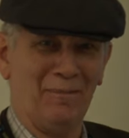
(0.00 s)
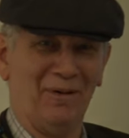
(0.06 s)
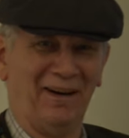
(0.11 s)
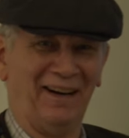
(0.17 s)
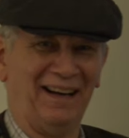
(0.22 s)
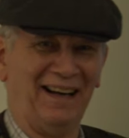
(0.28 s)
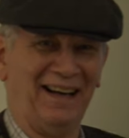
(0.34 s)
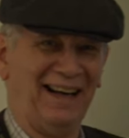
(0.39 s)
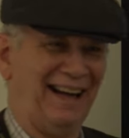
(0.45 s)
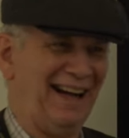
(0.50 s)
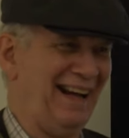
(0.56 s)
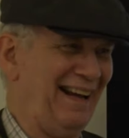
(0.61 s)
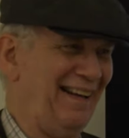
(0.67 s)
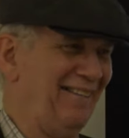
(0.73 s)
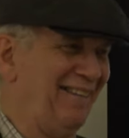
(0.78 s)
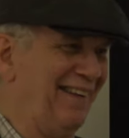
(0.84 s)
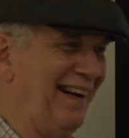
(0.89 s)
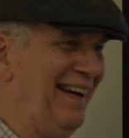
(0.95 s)
But
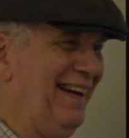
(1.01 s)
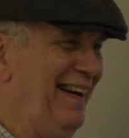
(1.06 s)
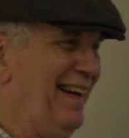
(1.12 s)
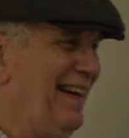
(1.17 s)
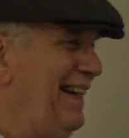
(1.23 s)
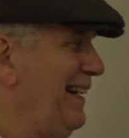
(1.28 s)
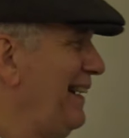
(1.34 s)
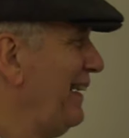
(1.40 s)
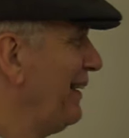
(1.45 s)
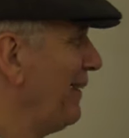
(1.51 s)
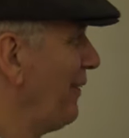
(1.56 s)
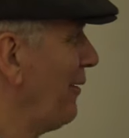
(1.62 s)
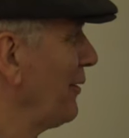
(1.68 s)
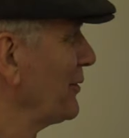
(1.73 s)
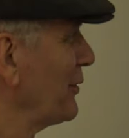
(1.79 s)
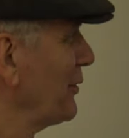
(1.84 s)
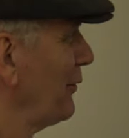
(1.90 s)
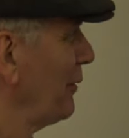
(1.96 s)
anyway, it
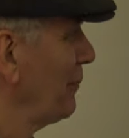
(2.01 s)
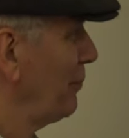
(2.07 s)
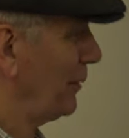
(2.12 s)
also